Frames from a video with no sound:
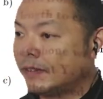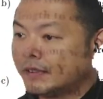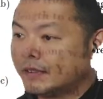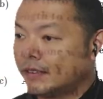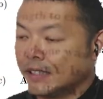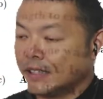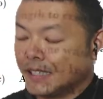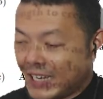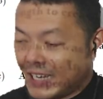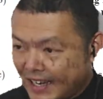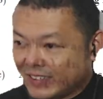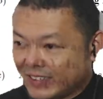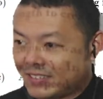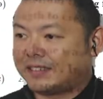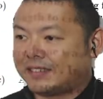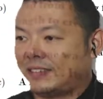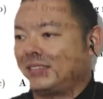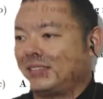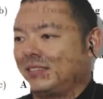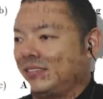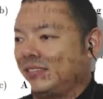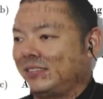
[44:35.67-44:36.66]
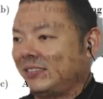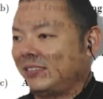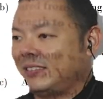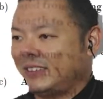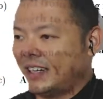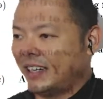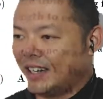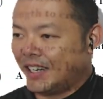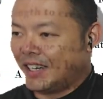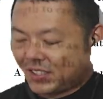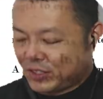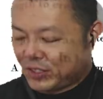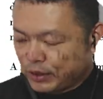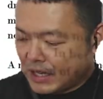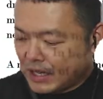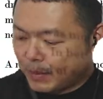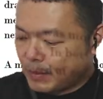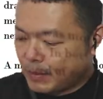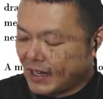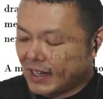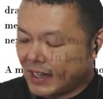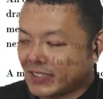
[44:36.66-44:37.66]
Yes, it is still
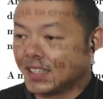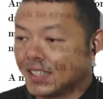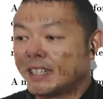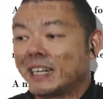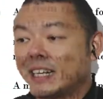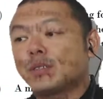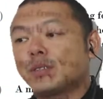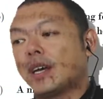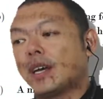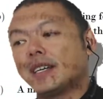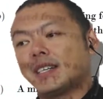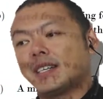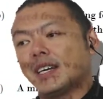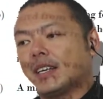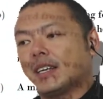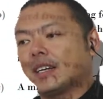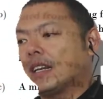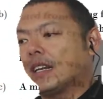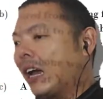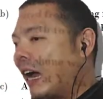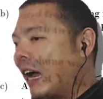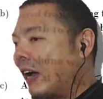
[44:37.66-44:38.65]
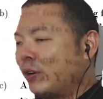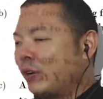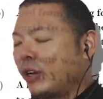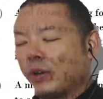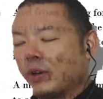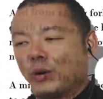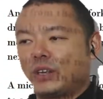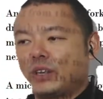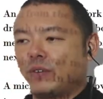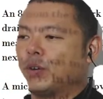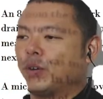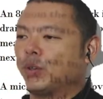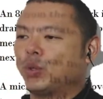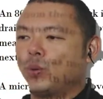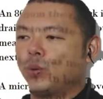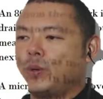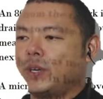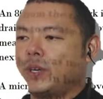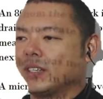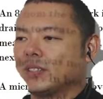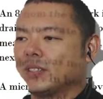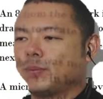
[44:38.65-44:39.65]
double lesson. That's why I say I only hold it for 2
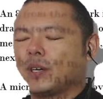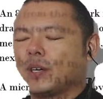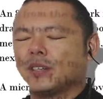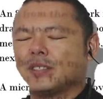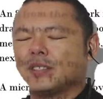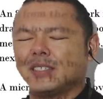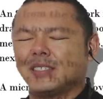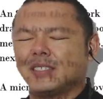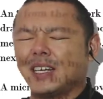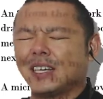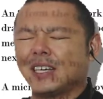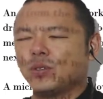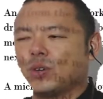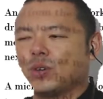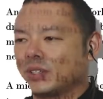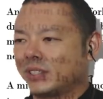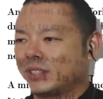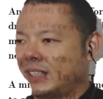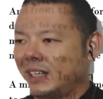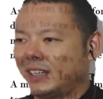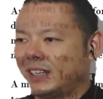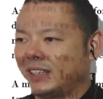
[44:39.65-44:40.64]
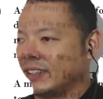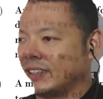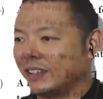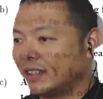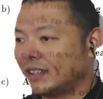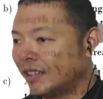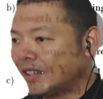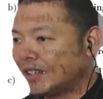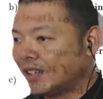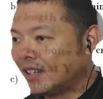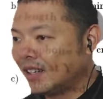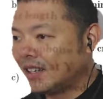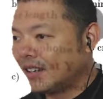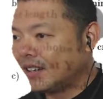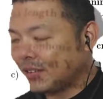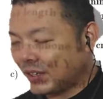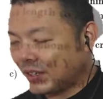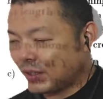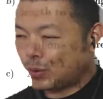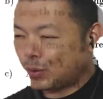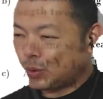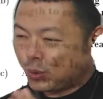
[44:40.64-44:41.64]
weeks because it's exhausting. And
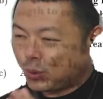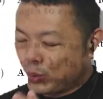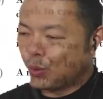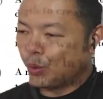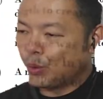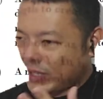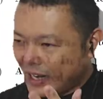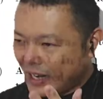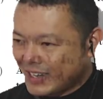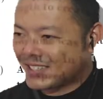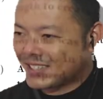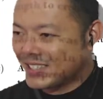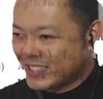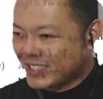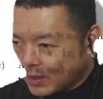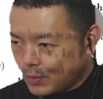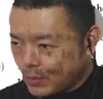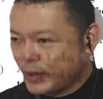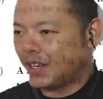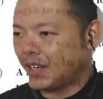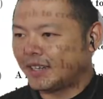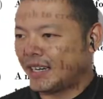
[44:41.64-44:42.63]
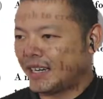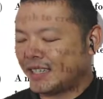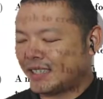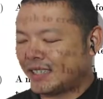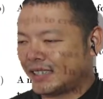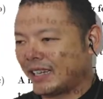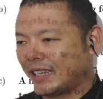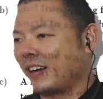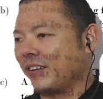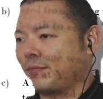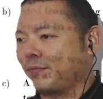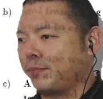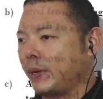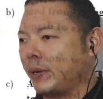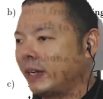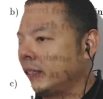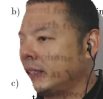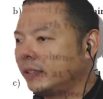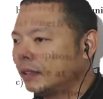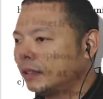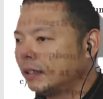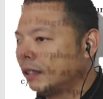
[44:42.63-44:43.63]
the 2 lessons a week, that's tough,
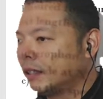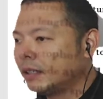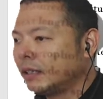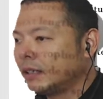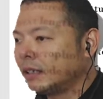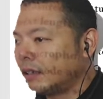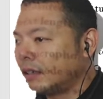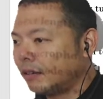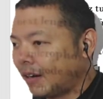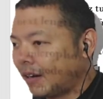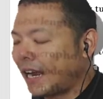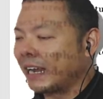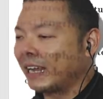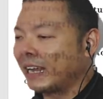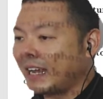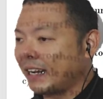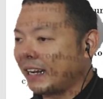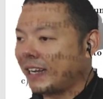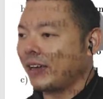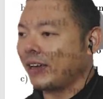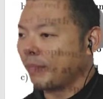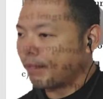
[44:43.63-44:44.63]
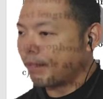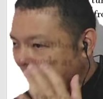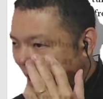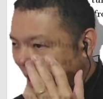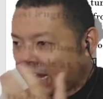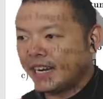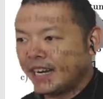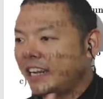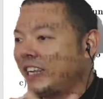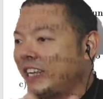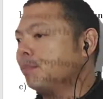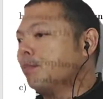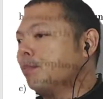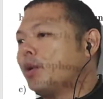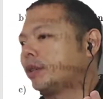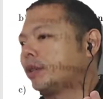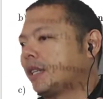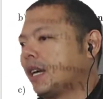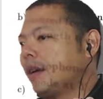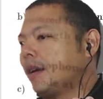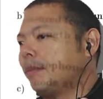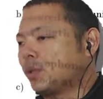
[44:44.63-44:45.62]
man. Right? I get that, but I need more
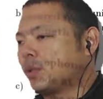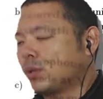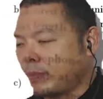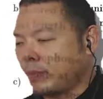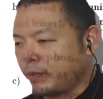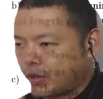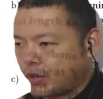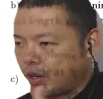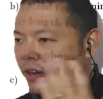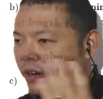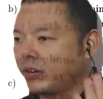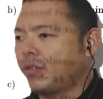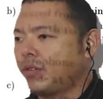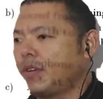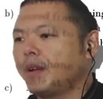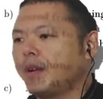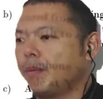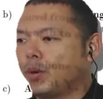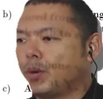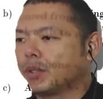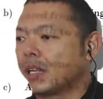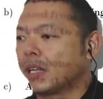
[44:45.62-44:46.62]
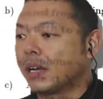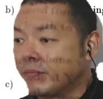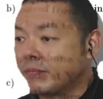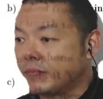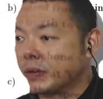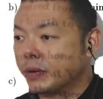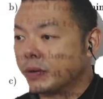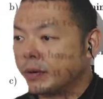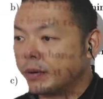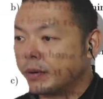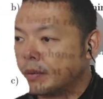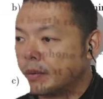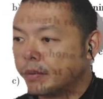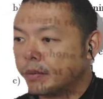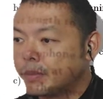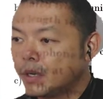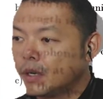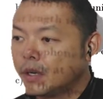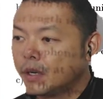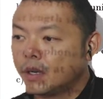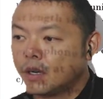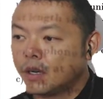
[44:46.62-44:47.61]
time, so I'm trying to create more time for you.
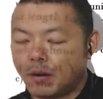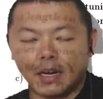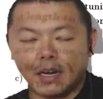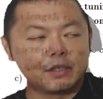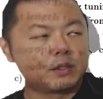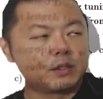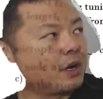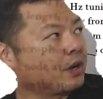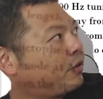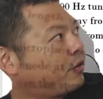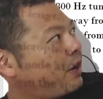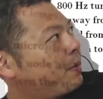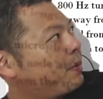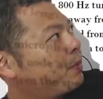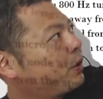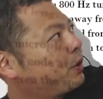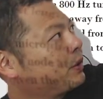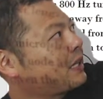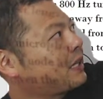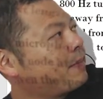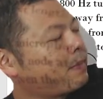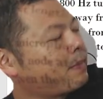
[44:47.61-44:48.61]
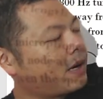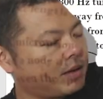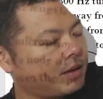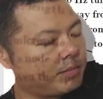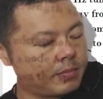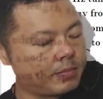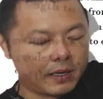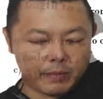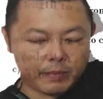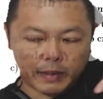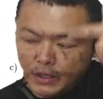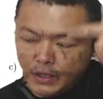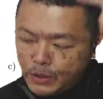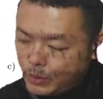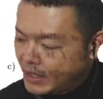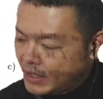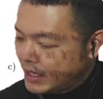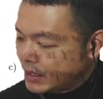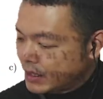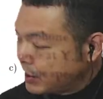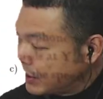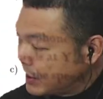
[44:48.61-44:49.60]
right? So I create more time by doing
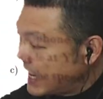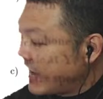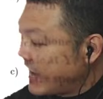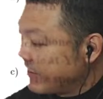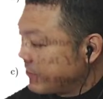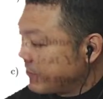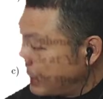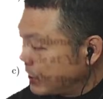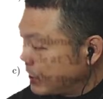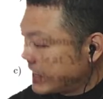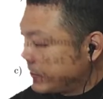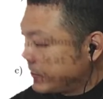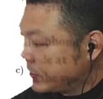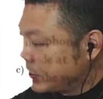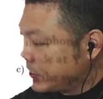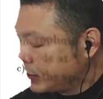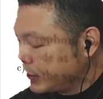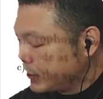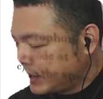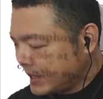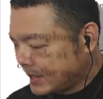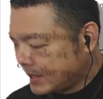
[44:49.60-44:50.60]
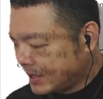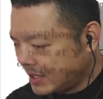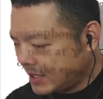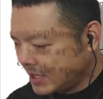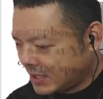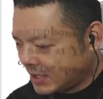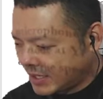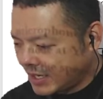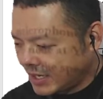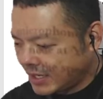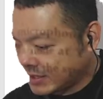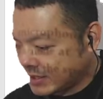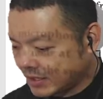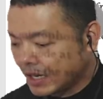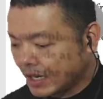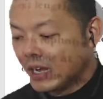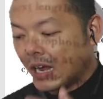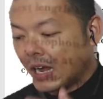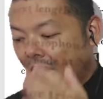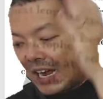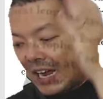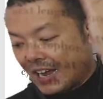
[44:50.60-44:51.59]
that so that I have more time to do these things.
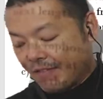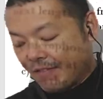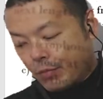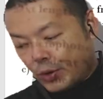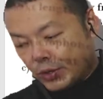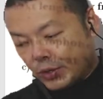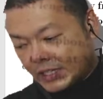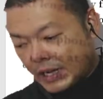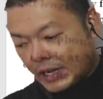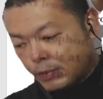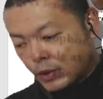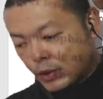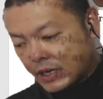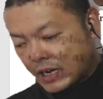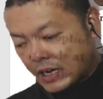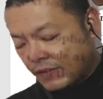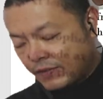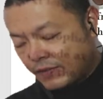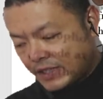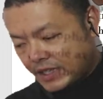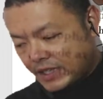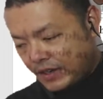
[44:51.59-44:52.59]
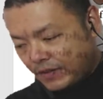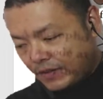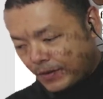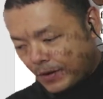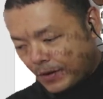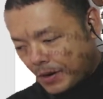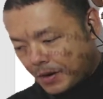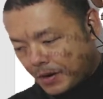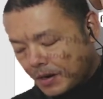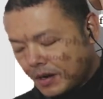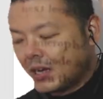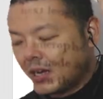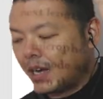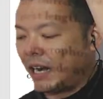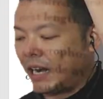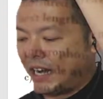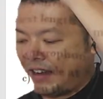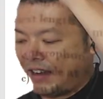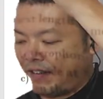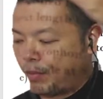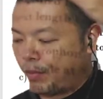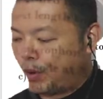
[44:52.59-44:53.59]
I have more time to cover C4. I
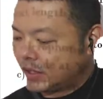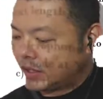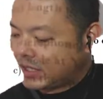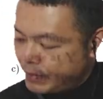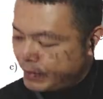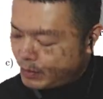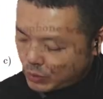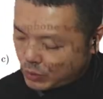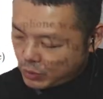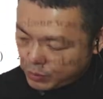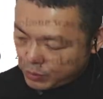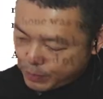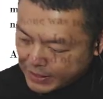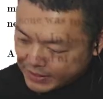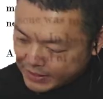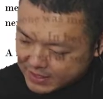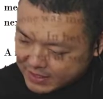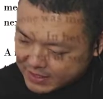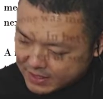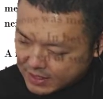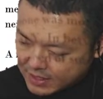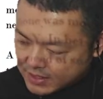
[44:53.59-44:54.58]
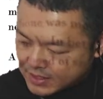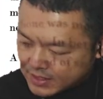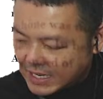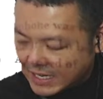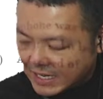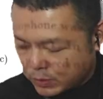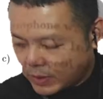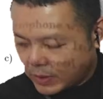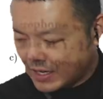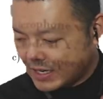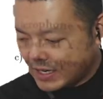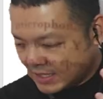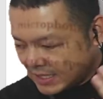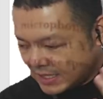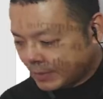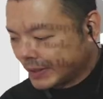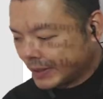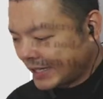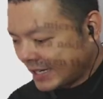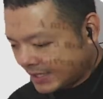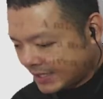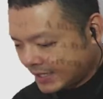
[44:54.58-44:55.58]
have more time to do practices. That's why it's double
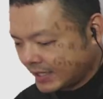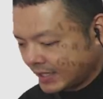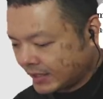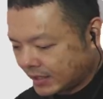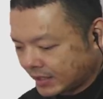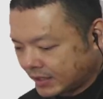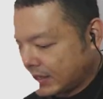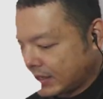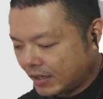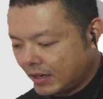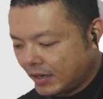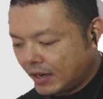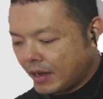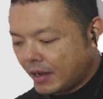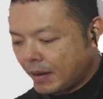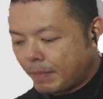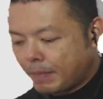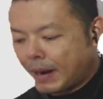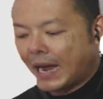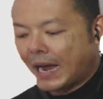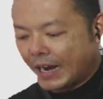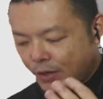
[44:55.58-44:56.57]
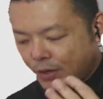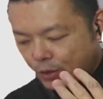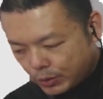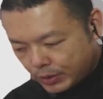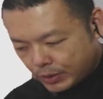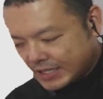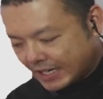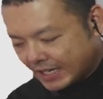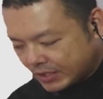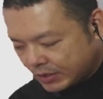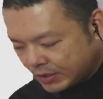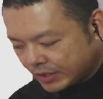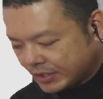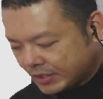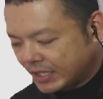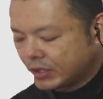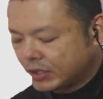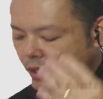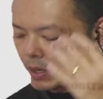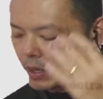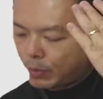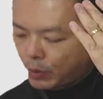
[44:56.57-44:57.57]
lessons. But I know it's exhausting,
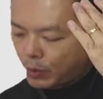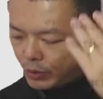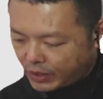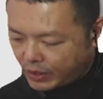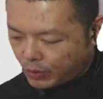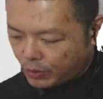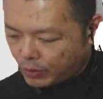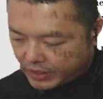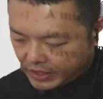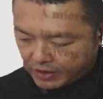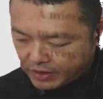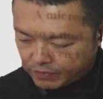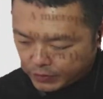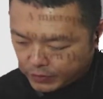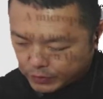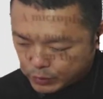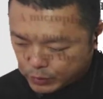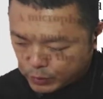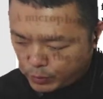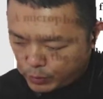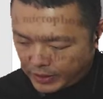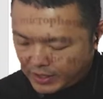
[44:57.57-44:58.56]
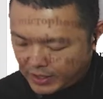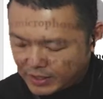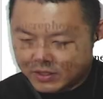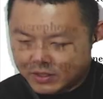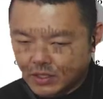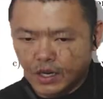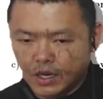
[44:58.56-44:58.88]
so I'm only holding it for 2 weeks.